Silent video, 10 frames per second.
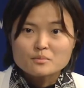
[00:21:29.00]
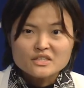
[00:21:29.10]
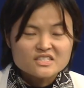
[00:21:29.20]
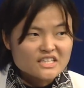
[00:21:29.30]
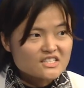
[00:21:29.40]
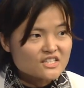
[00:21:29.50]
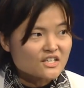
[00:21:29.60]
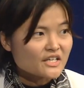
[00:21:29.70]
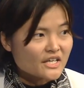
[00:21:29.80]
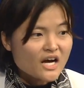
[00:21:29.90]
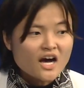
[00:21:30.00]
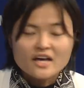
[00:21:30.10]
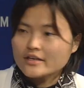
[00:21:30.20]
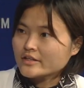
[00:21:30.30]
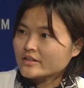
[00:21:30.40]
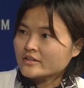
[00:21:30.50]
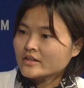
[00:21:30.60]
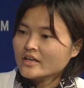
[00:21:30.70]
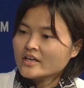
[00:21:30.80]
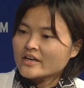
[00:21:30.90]
big data, AI can
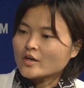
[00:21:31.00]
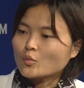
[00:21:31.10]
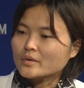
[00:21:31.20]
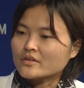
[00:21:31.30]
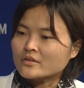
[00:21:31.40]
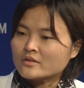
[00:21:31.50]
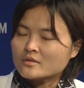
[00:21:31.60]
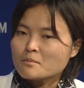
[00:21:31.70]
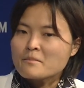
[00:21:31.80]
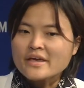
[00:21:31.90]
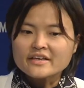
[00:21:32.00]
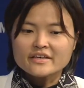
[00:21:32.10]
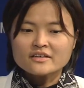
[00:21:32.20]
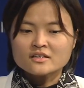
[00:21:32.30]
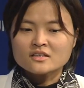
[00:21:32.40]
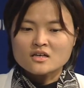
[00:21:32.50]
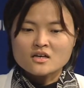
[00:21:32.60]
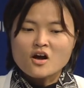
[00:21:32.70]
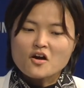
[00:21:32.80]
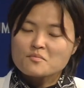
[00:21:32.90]
help in making
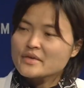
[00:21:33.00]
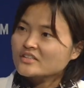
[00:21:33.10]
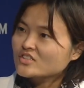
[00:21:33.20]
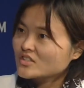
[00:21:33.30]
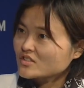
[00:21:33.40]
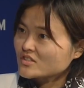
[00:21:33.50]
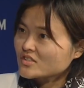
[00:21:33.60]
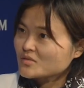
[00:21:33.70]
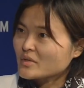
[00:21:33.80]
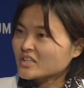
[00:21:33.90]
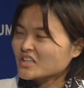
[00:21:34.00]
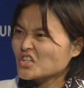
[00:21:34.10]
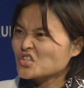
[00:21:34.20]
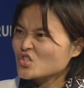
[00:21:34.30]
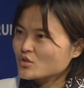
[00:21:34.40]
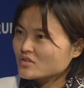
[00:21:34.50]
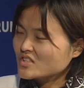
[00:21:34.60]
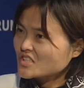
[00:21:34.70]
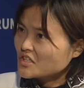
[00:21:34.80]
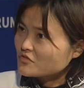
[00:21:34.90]
car maintenance, making insurance
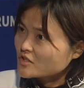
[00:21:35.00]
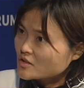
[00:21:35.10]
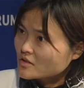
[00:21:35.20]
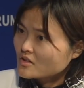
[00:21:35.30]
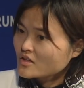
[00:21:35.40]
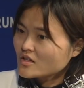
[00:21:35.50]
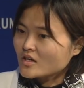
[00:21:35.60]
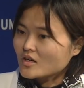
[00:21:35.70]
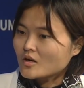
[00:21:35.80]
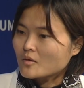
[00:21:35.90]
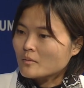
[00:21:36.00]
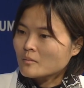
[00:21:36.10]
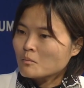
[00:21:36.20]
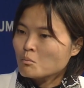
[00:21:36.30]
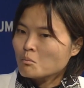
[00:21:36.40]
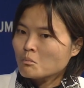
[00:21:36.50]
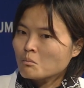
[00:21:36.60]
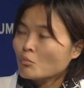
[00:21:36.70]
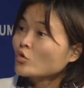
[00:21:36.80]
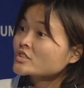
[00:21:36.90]
safety
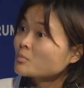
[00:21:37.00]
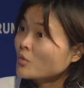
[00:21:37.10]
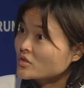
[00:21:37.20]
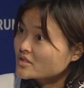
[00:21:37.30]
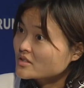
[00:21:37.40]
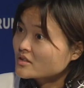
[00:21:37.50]
more smart.